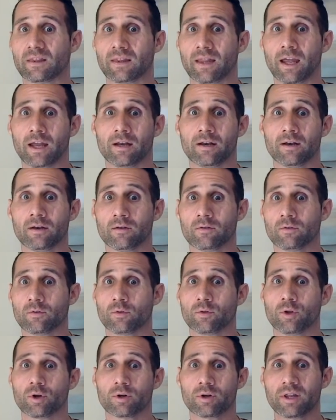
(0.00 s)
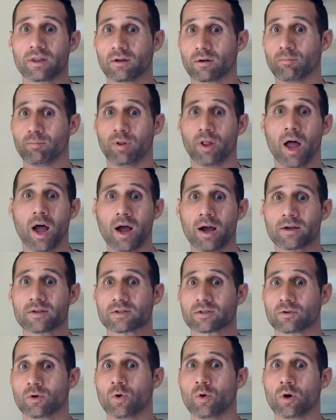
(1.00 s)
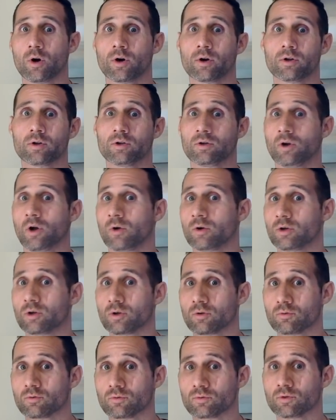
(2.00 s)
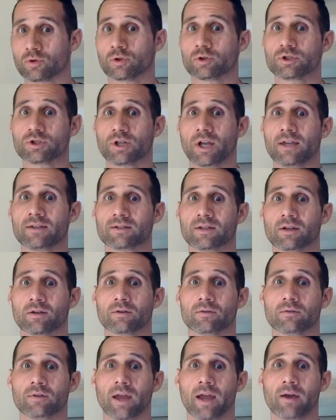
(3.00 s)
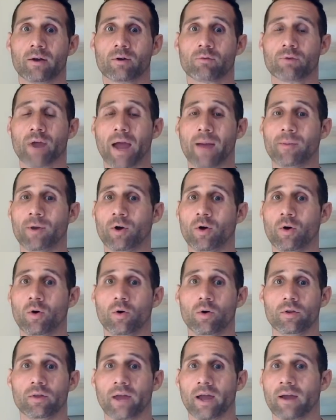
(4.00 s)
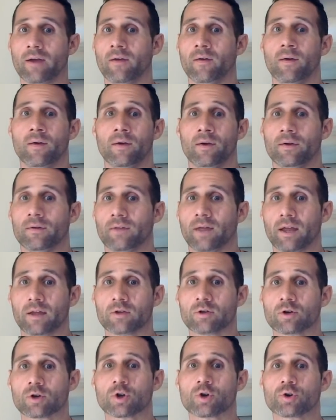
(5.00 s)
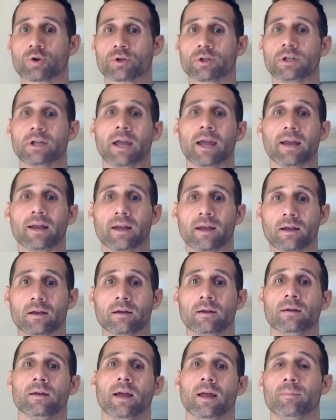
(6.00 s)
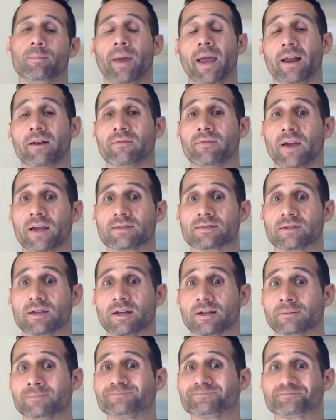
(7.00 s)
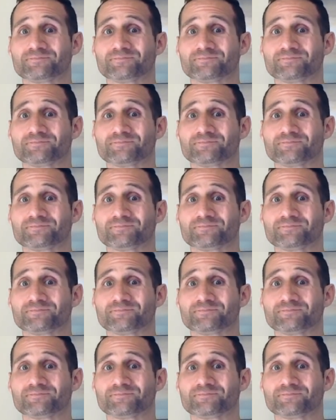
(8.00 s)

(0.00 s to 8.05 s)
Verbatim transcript: then they're either blocks or you know you're you're chasing down a rabbit hole that that you're creating and manifesting